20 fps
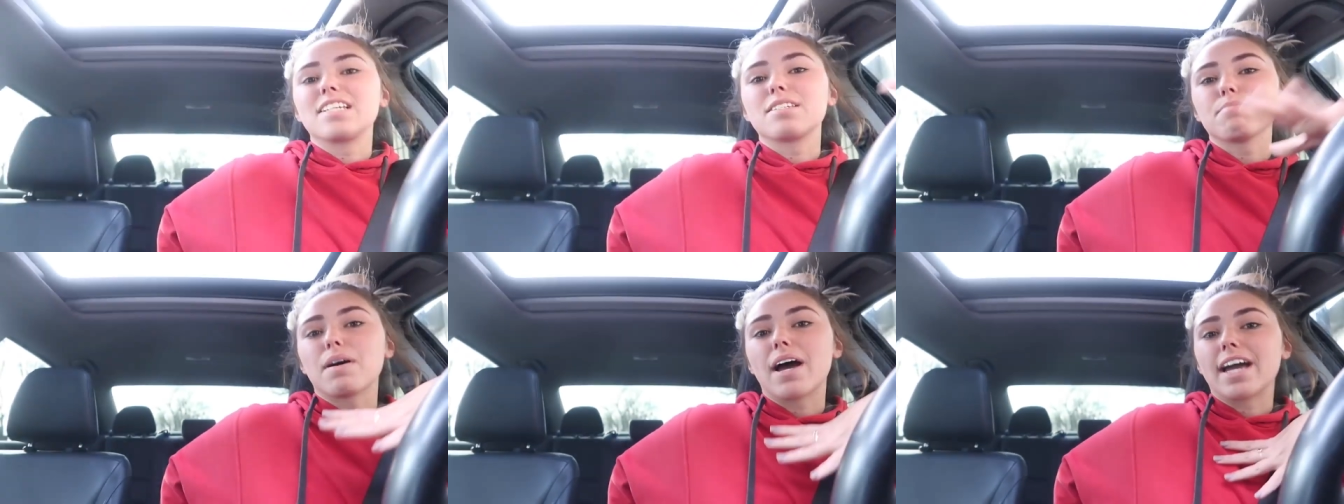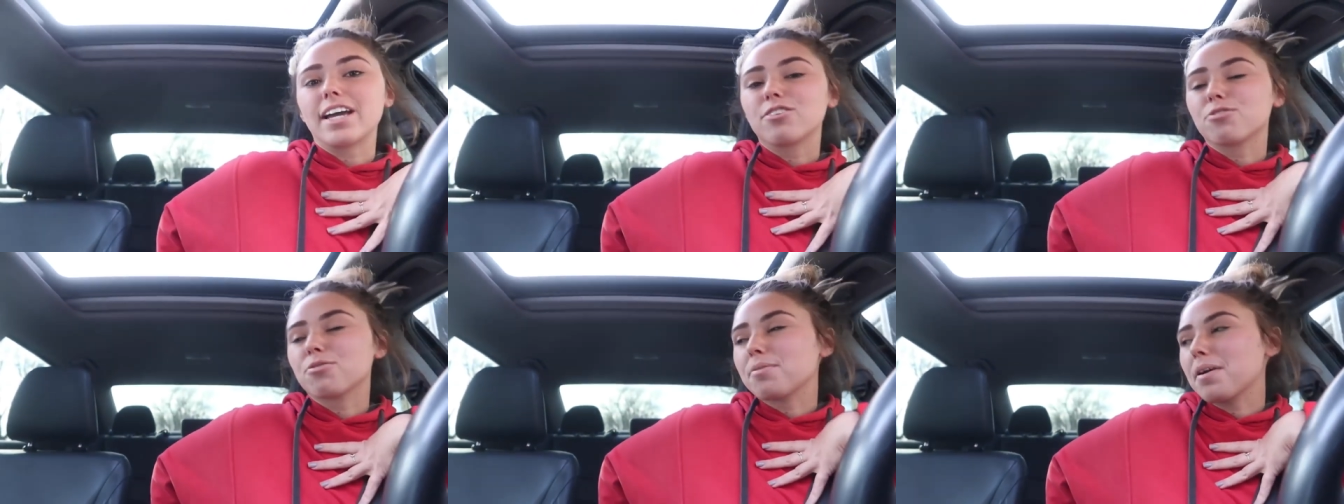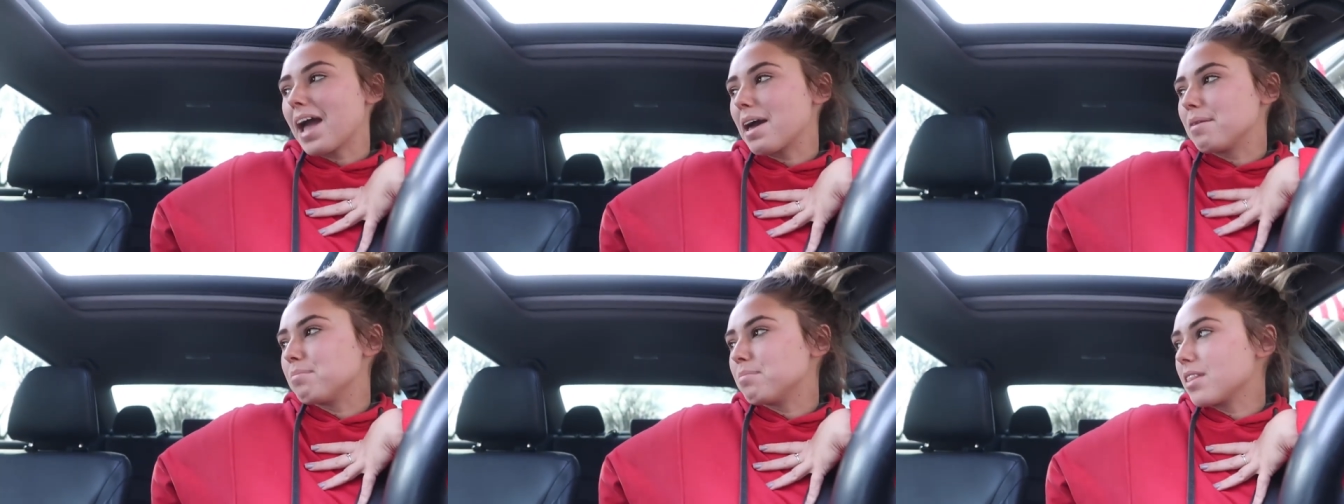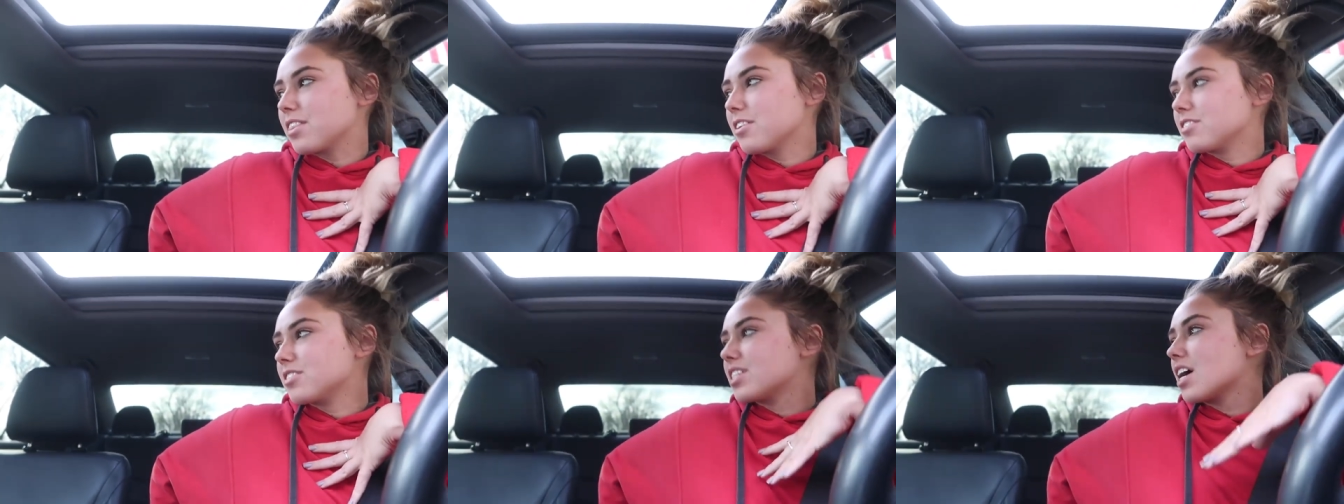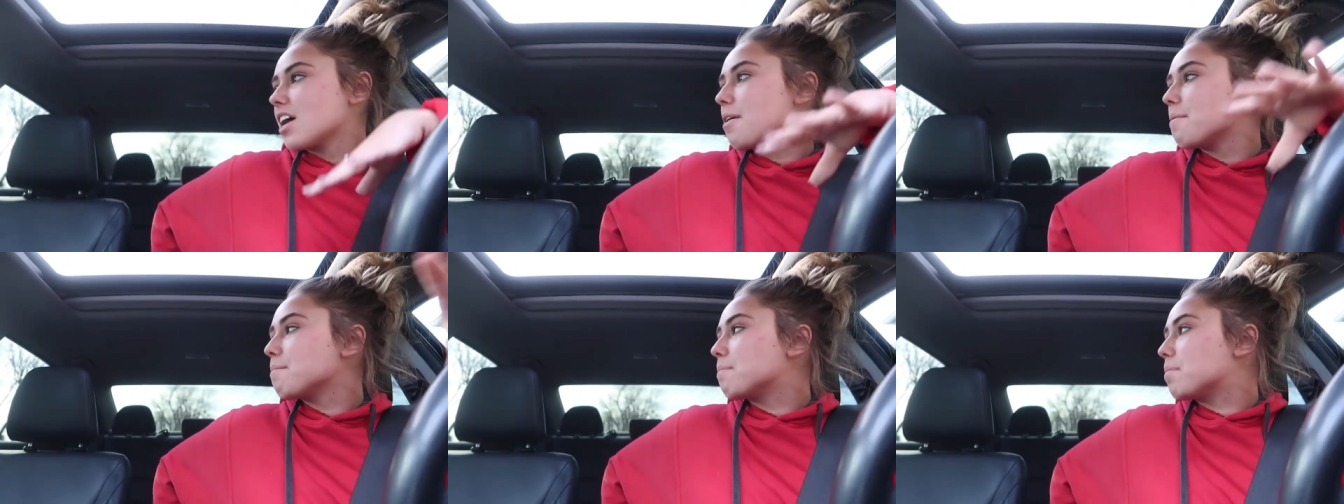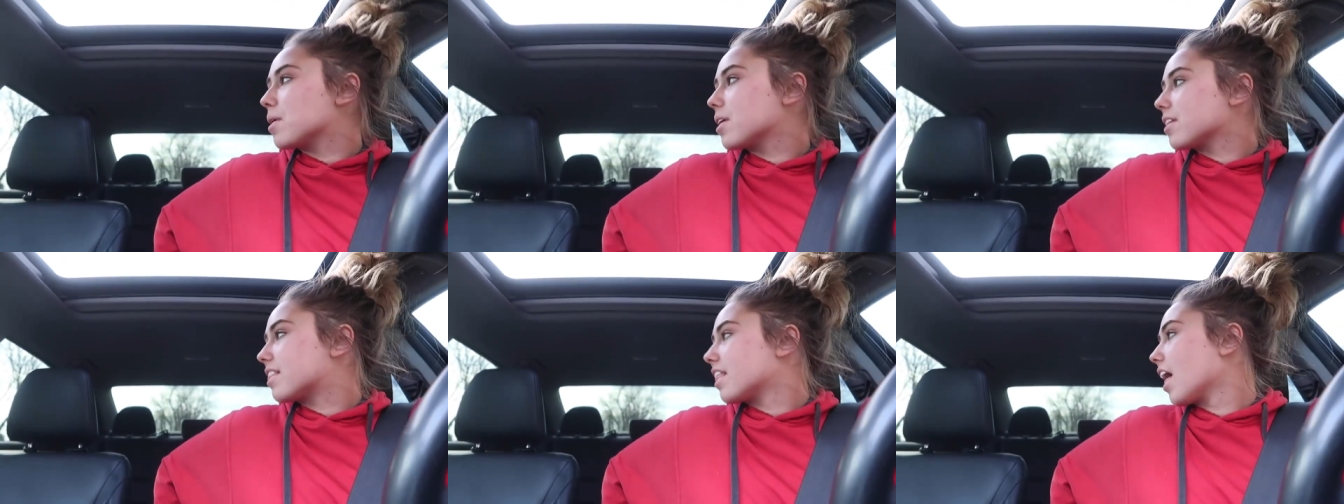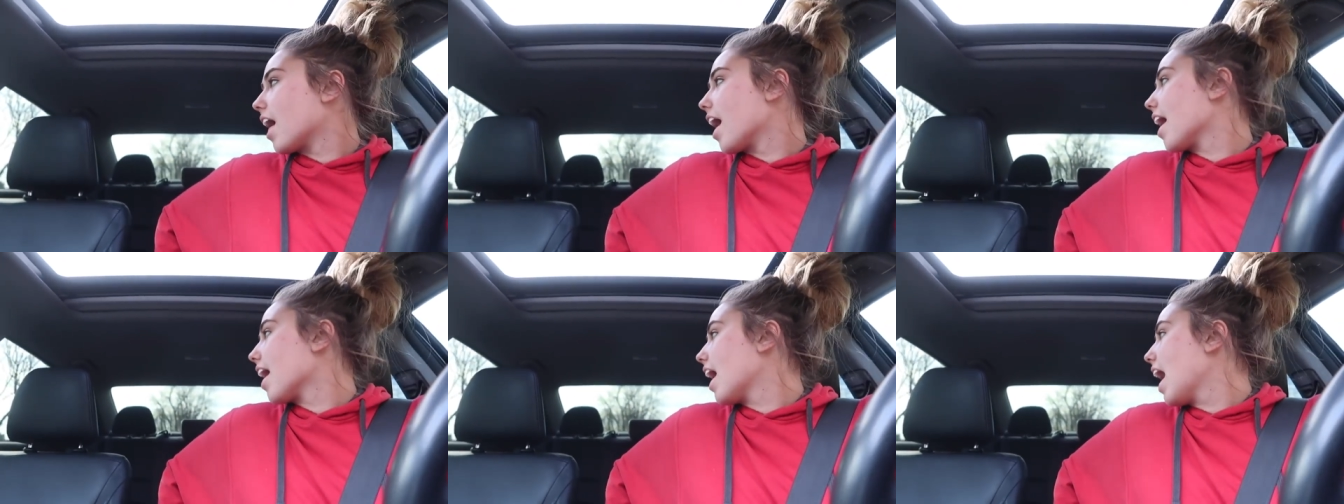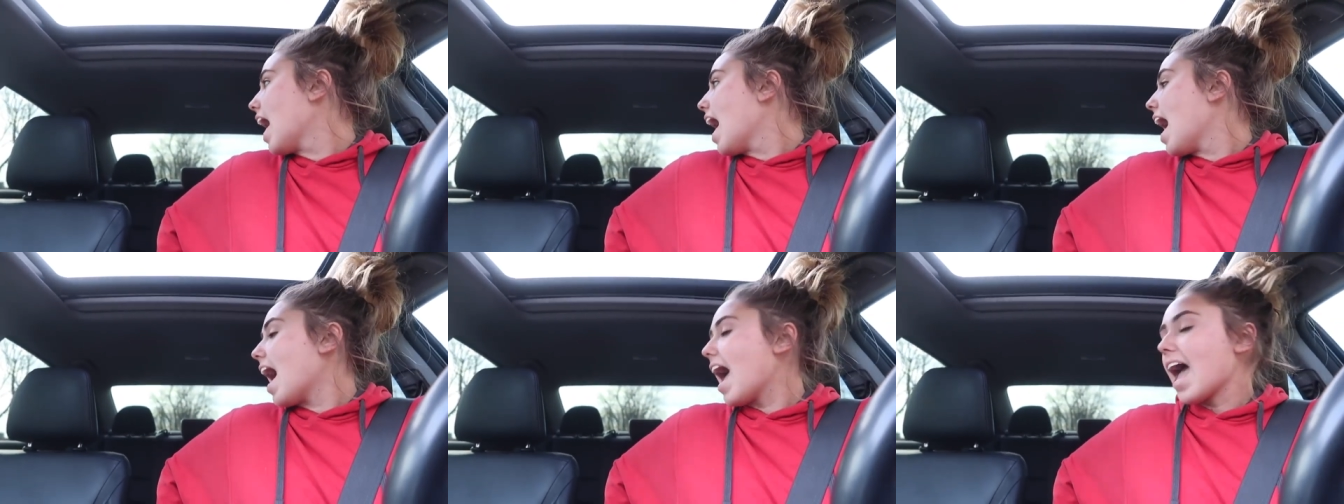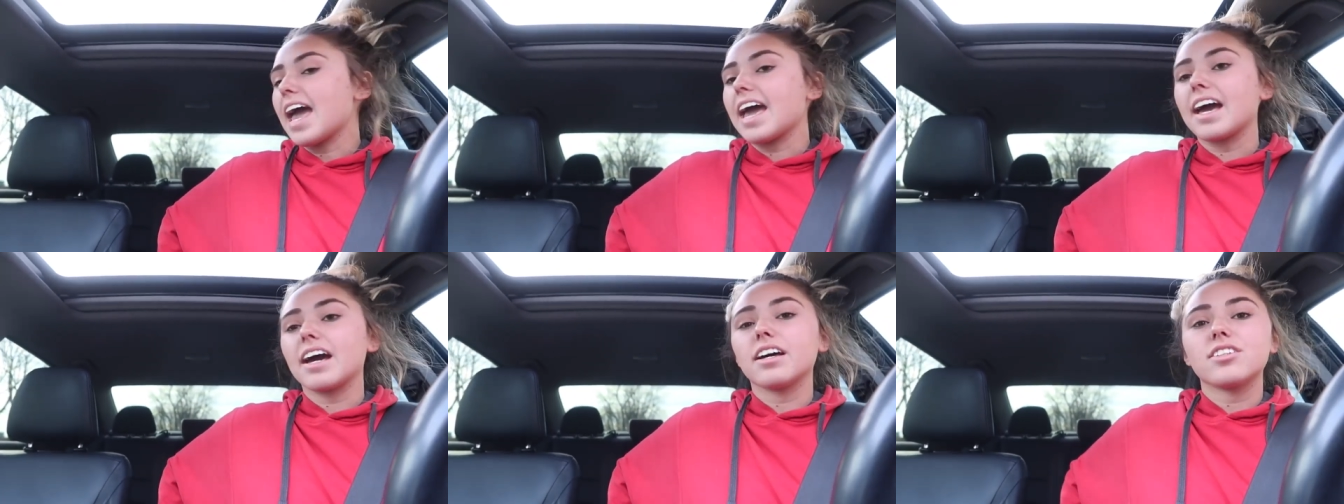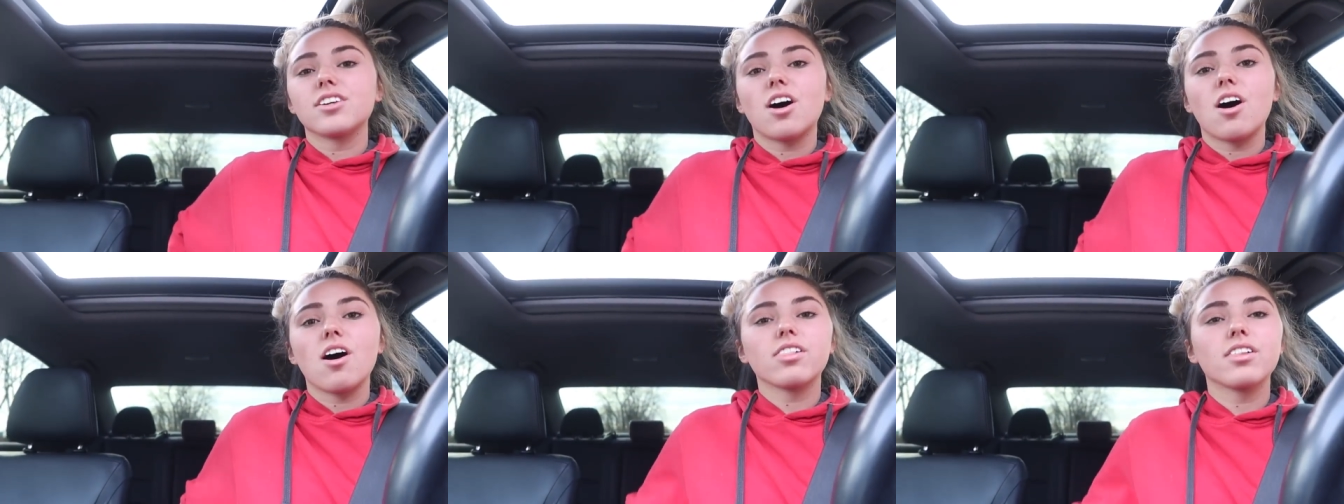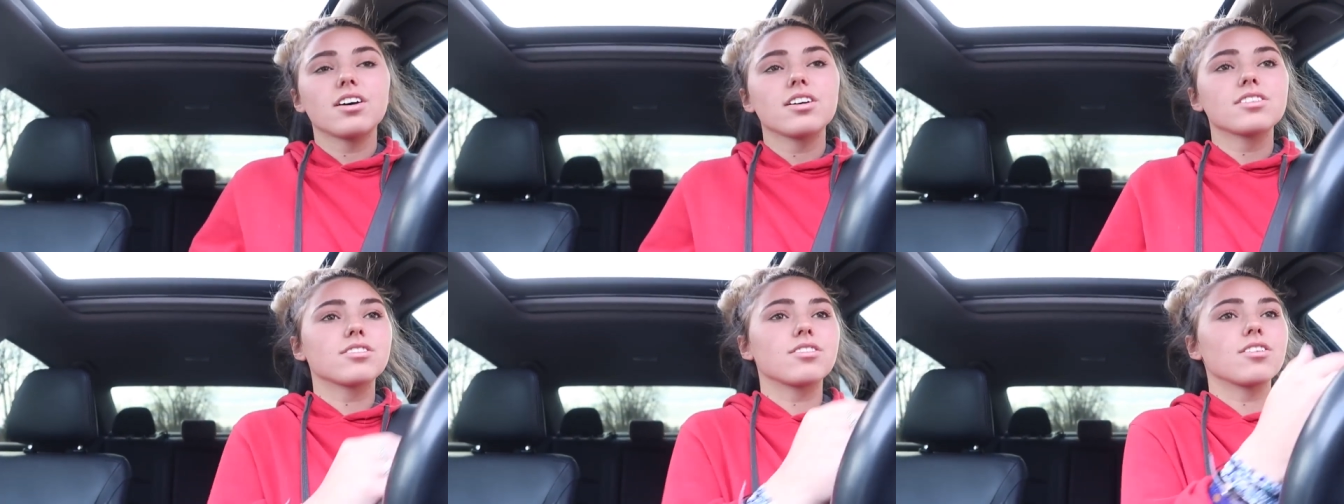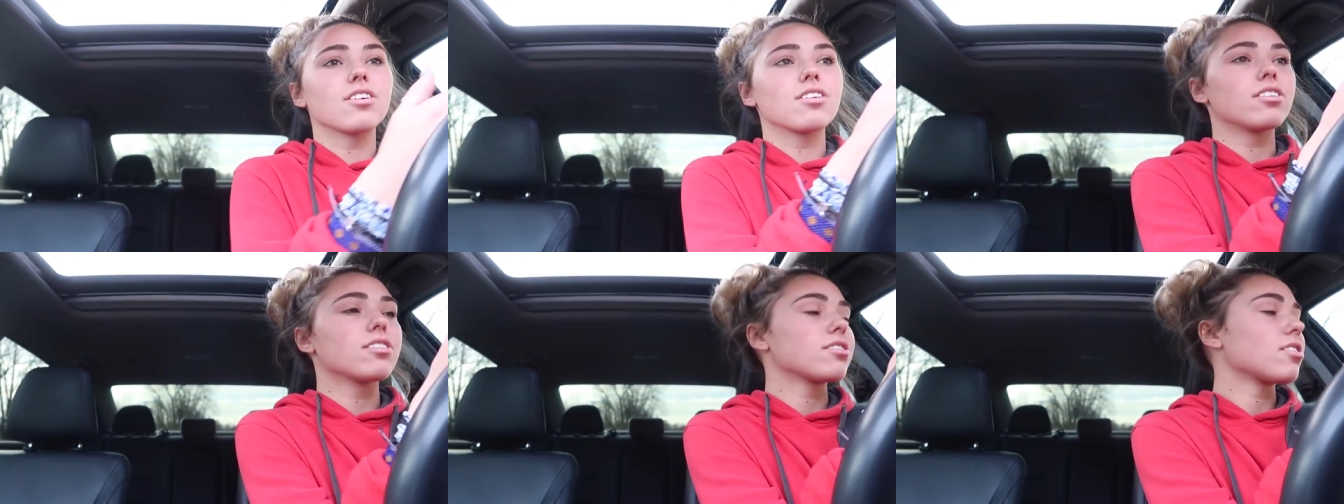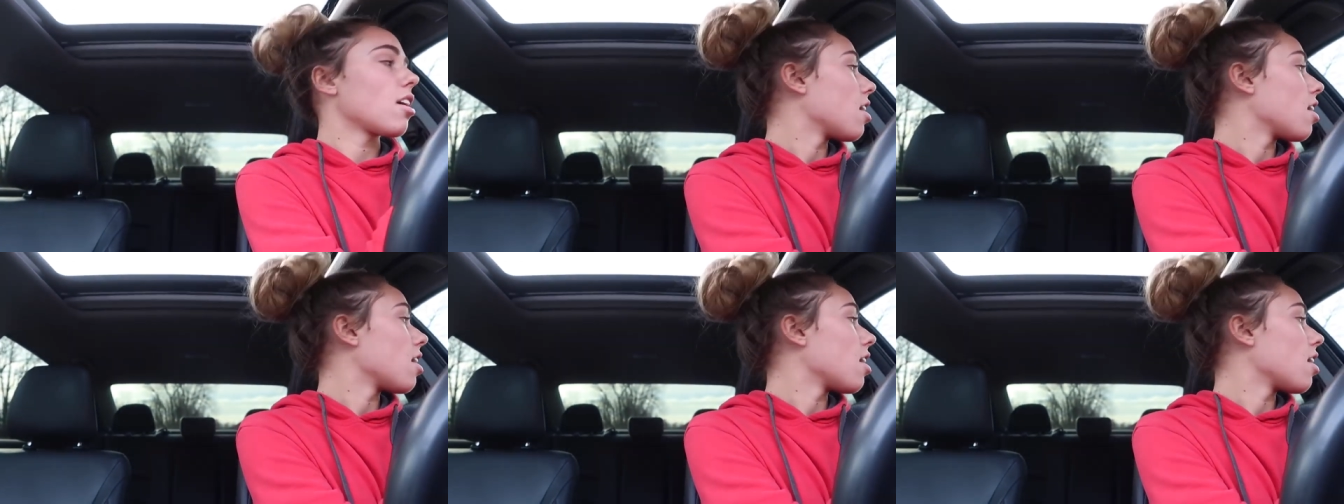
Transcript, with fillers: is my grandmother's birthday, and all us girls